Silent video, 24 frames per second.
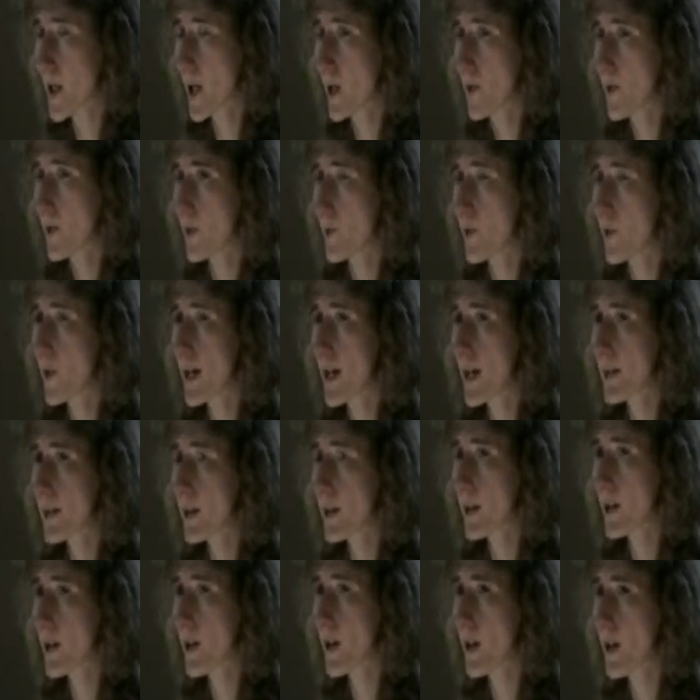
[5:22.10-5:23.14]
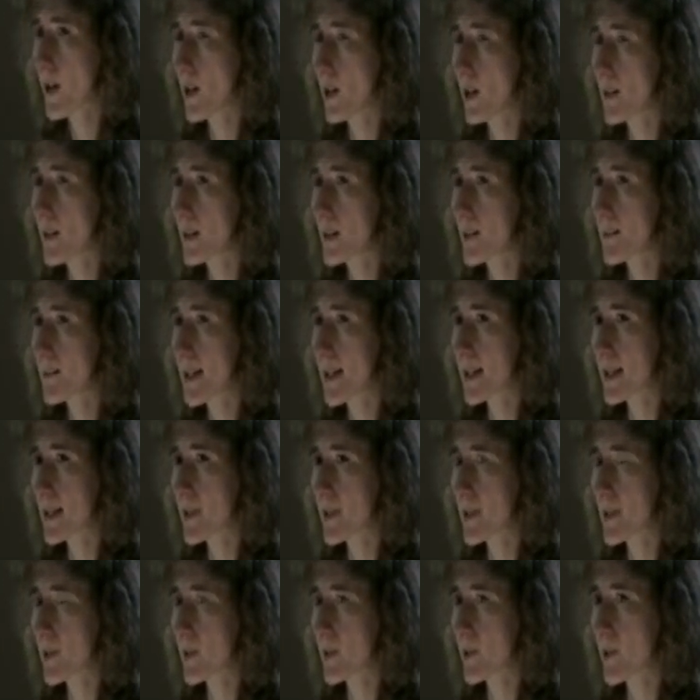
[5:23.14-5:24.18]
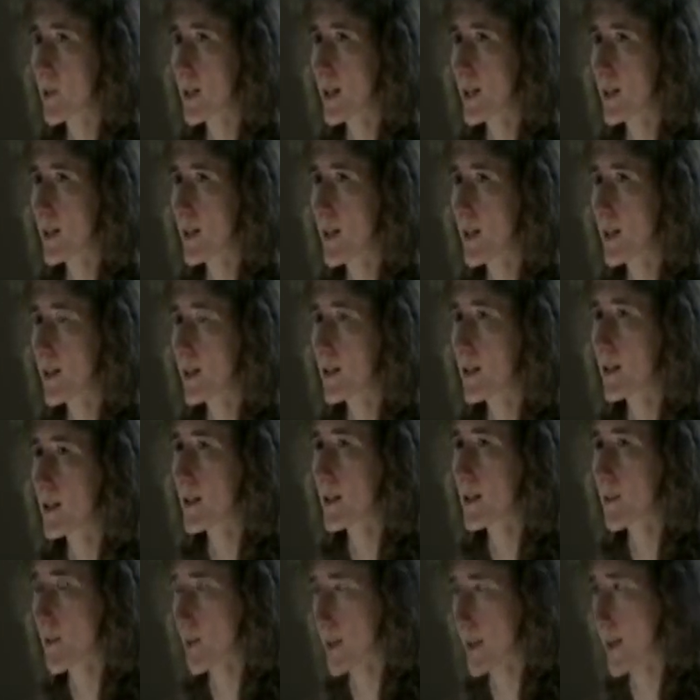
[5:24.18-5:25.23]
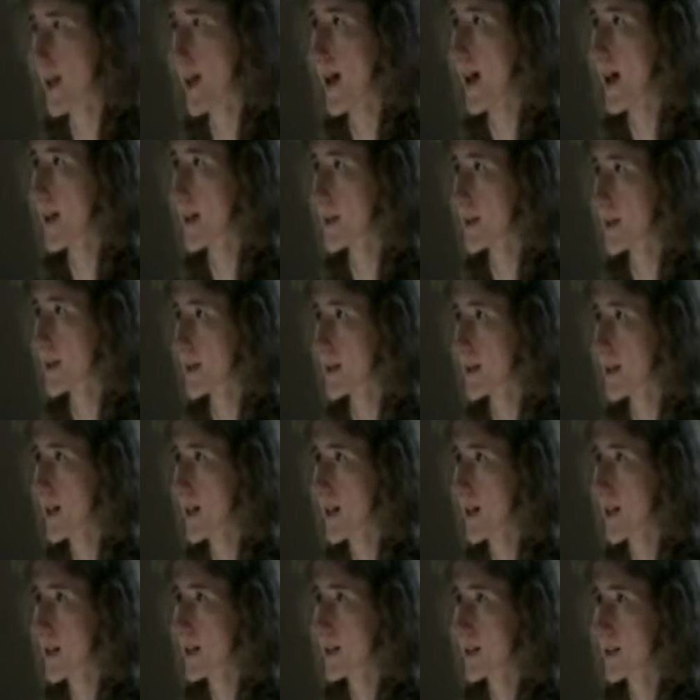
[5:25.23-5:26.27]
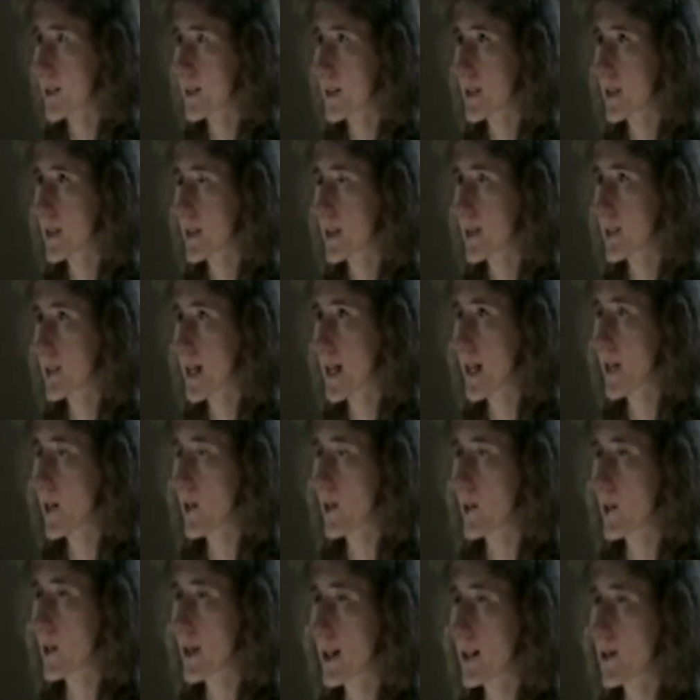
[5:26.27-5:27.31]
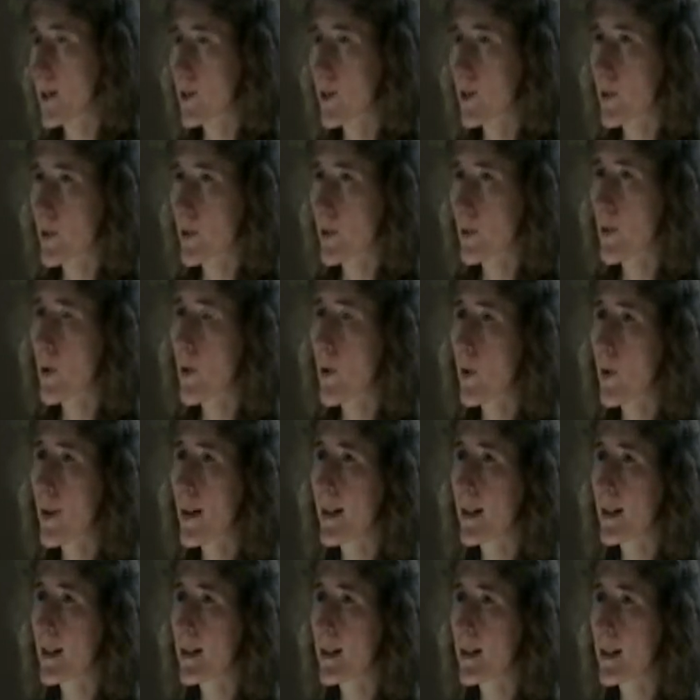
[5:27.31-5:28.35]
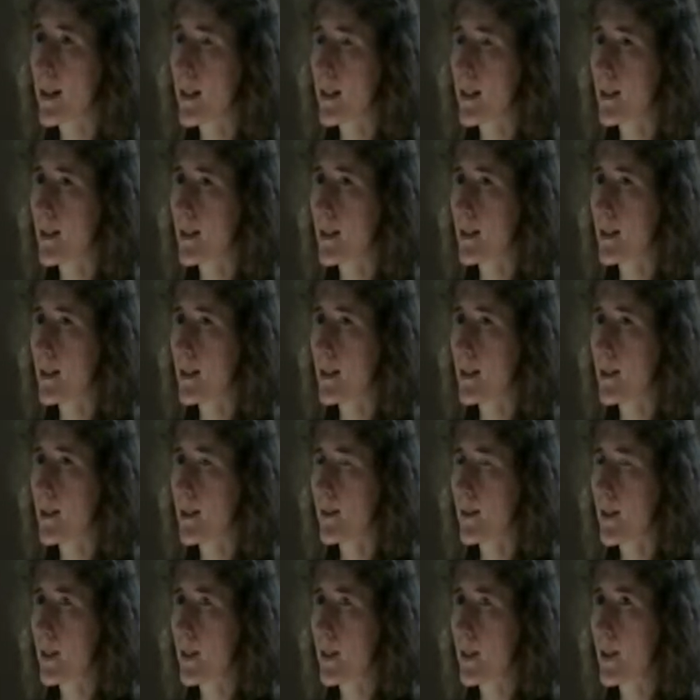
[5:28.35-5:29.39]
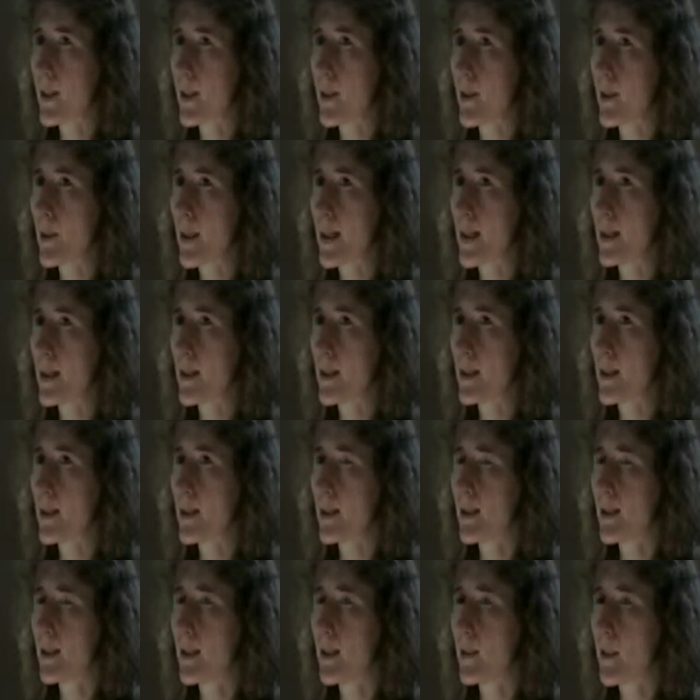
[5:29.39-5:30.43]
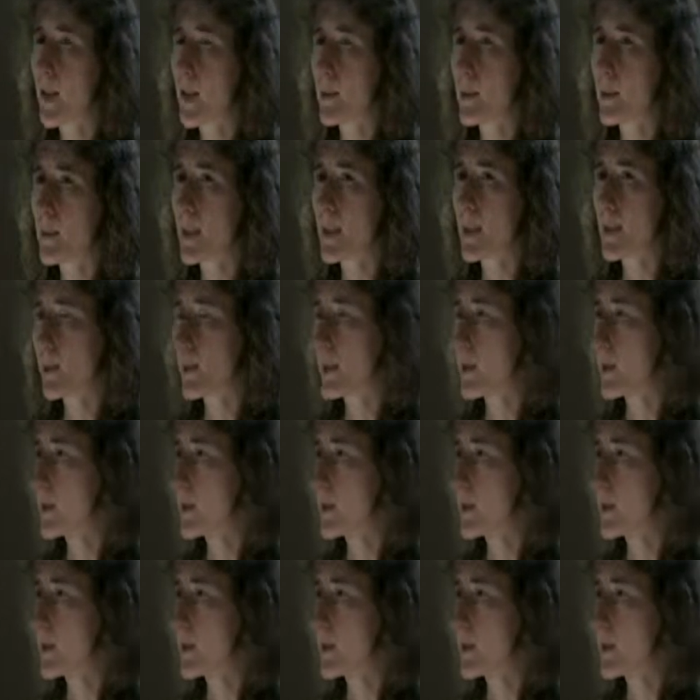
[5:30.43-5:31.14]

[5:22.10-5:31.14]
from what I recall, it's best to avoid onions for cats. Something about at certain points, if I recall right, it might mess with their